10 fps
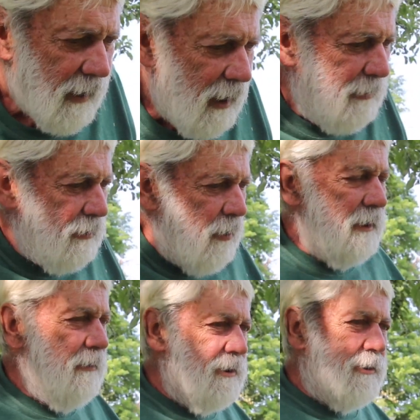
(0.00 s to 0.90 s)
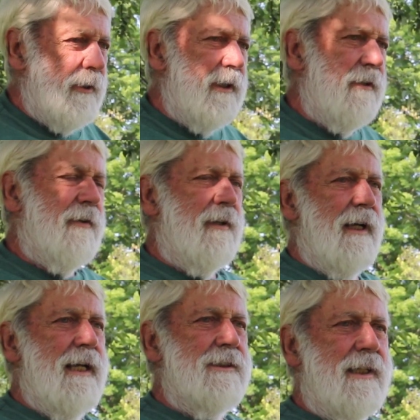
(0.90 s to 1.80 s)
I've been going to Australia for the
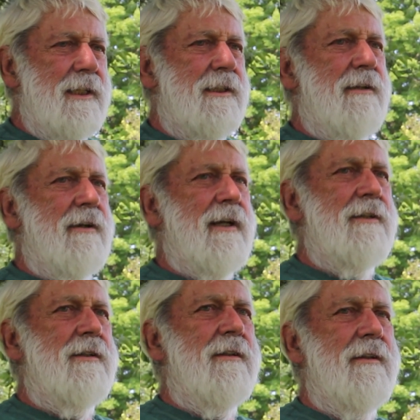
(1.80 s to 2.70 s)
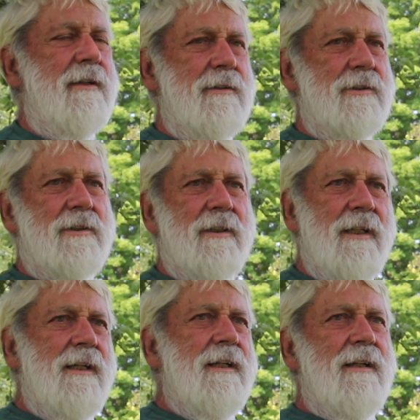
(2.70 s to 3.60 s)
last 18 or 19 years
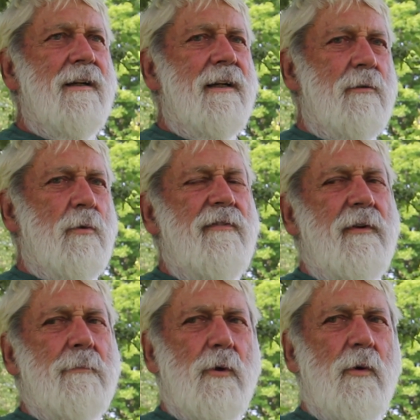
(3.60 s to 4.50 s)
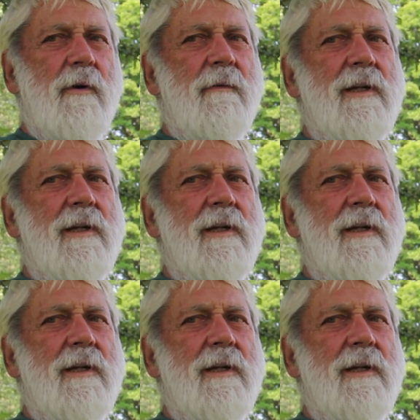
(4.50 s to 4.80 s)
on a woofing program.